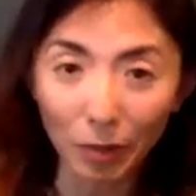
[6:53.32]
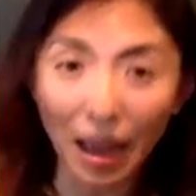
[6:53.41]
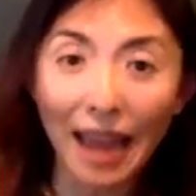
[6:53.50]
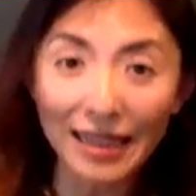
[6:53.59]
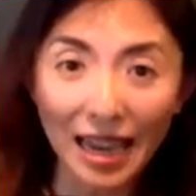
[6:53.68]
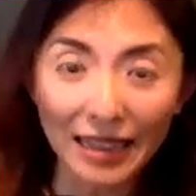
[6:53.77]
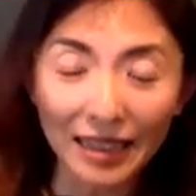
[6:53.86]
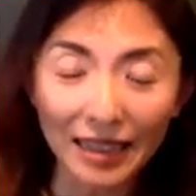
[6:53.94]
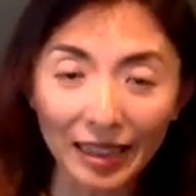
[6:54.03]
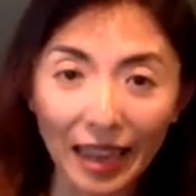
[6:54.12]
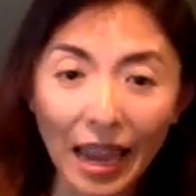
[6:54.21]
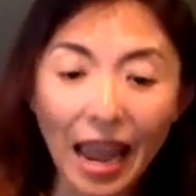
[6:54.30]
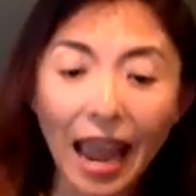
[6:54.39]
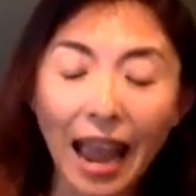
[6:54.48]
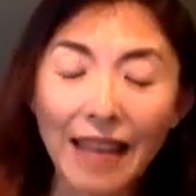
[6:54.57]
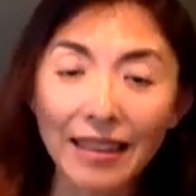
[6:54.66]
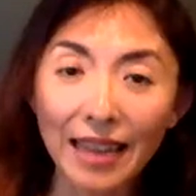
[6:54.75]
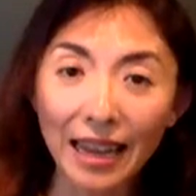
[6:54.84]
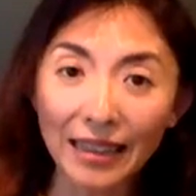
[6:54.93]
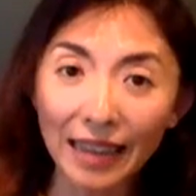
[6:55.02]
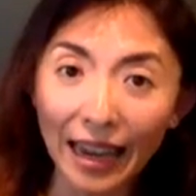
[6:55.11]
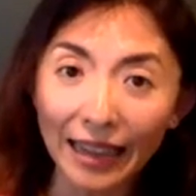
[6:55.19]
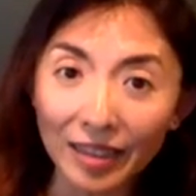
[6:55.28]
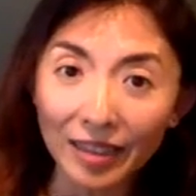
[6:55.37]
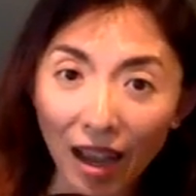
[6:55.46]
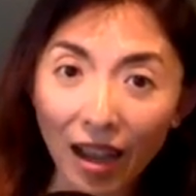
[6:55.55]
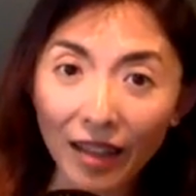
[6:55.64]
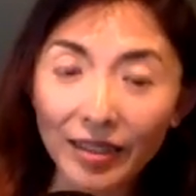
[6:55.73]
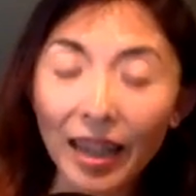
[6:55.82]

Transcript: identity, and then it does